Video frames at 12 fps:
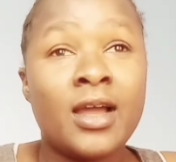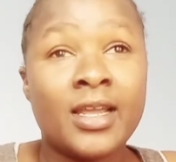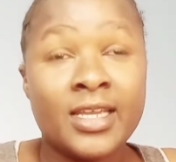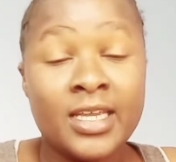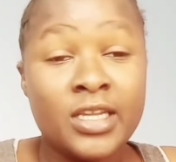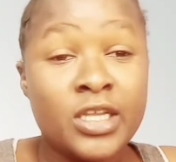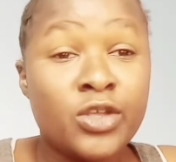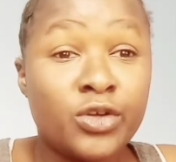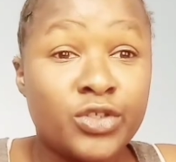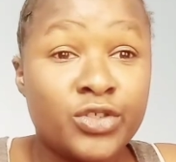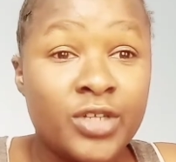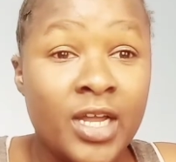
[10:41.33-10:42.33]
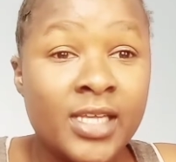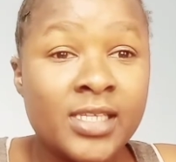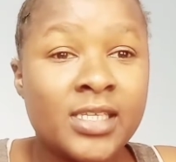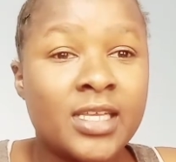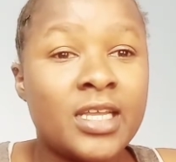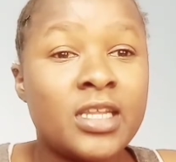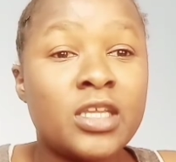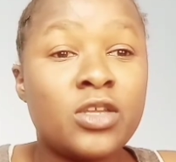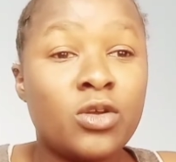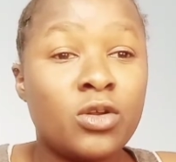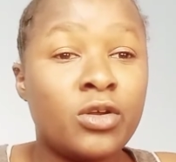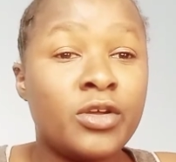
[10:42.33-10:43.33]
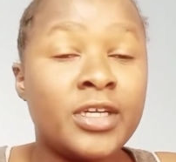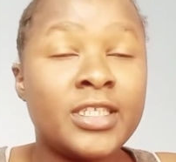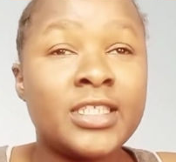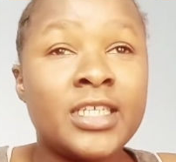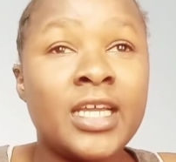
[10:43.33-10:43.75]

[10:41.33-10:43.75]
gaining your trust, gaining your loyalty,